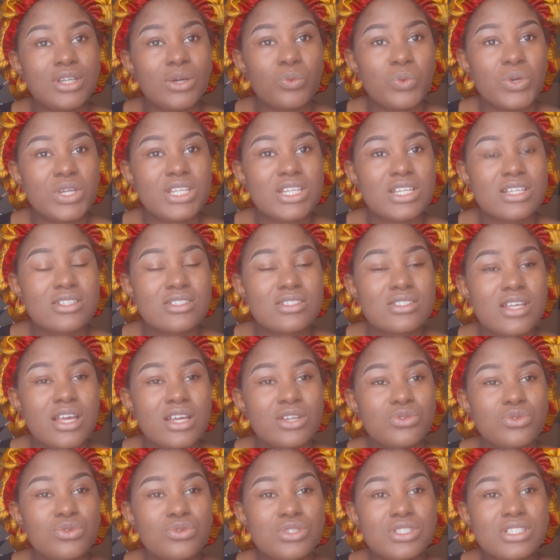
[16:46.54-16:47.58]
when they
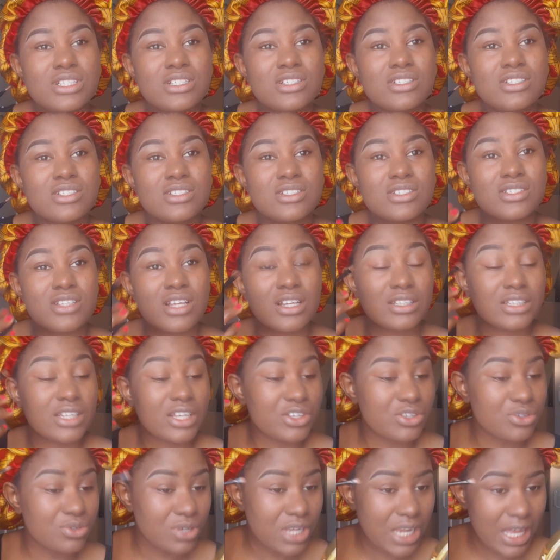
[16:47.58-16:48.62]
said who did this, and
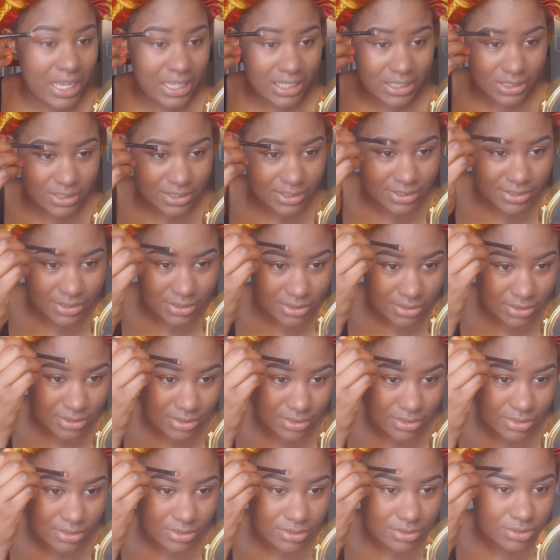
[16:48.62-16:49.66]
then you lied
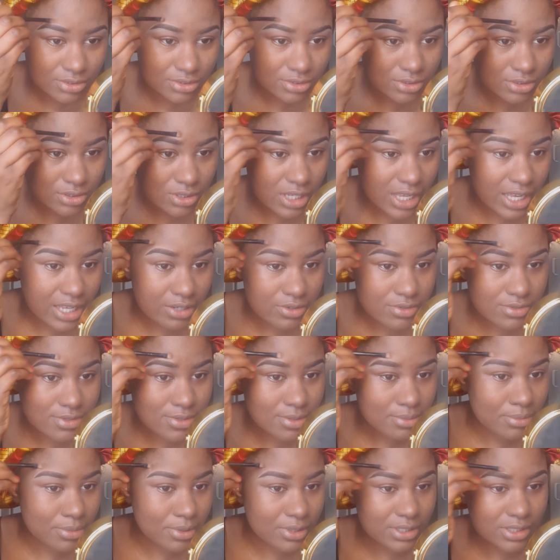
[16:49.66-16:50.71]
on
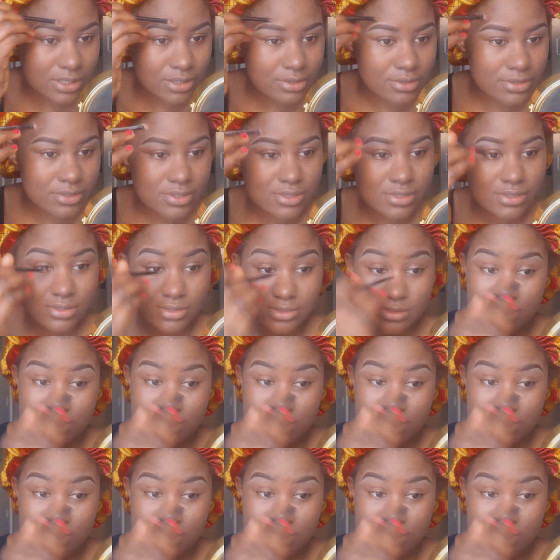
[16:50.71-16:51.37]
somebody else,